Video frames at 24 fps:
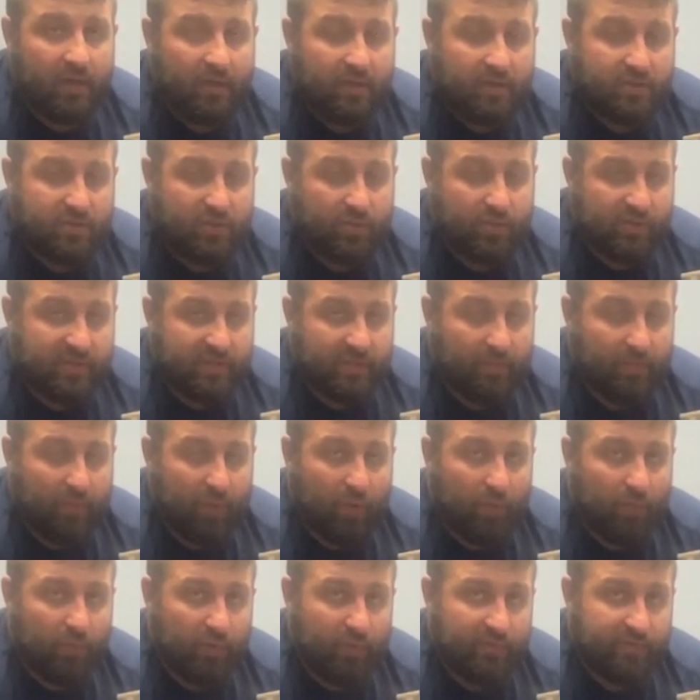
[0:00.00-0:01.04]
So when the
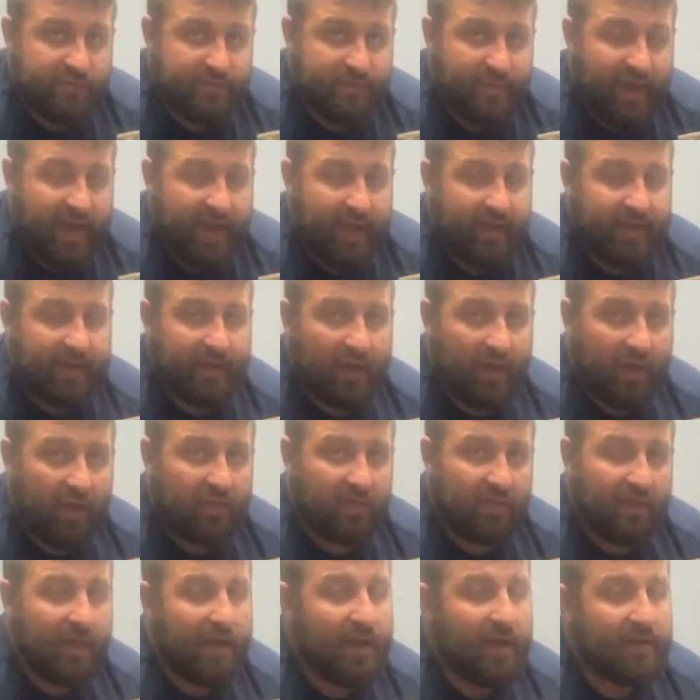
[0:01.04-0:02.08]
bolt moves back and
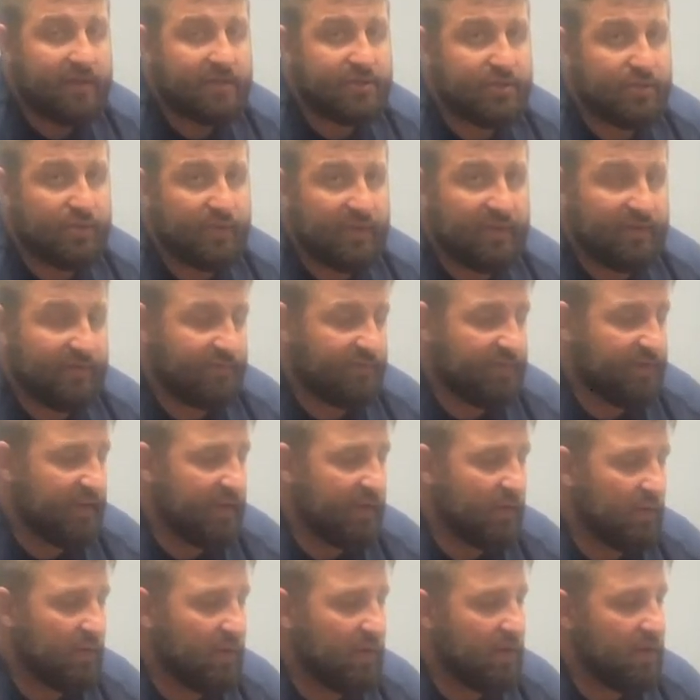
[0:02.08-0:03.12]
unlocks, you can
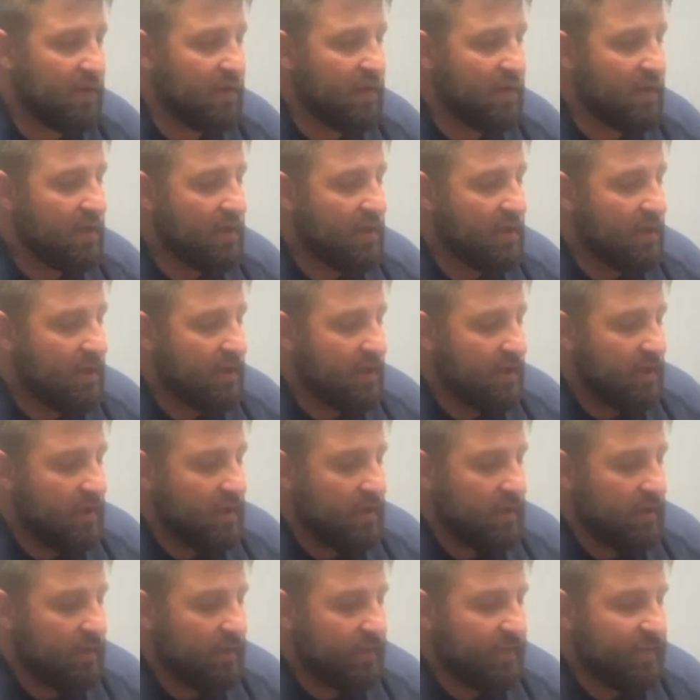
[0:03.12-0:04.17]
feel
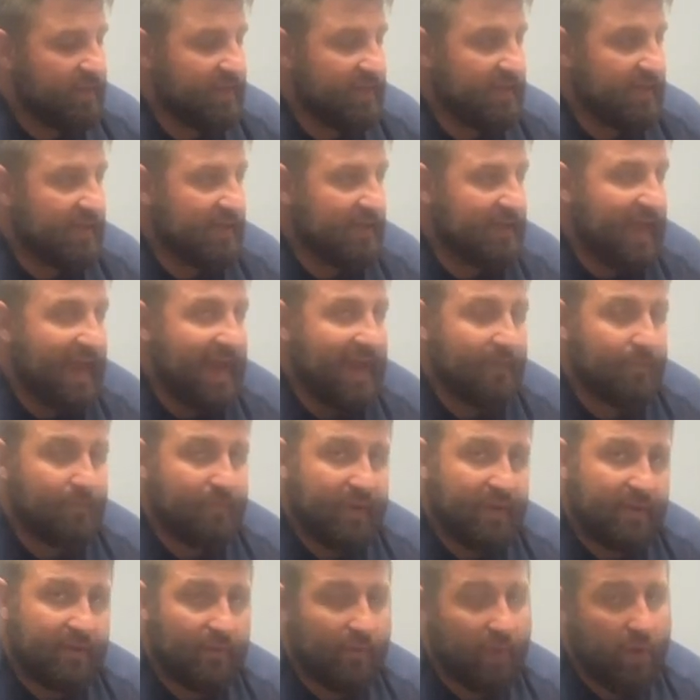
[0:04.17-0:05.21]
the cam
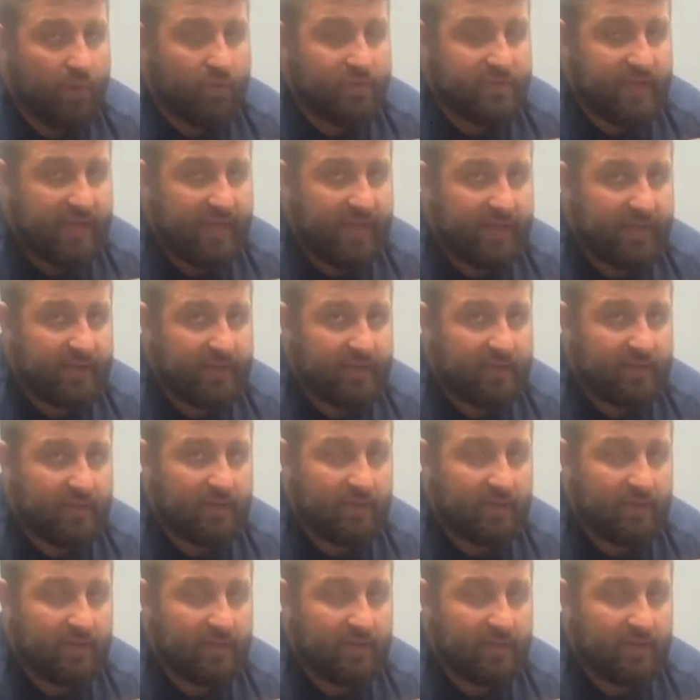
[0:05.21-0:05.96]
pin rotate,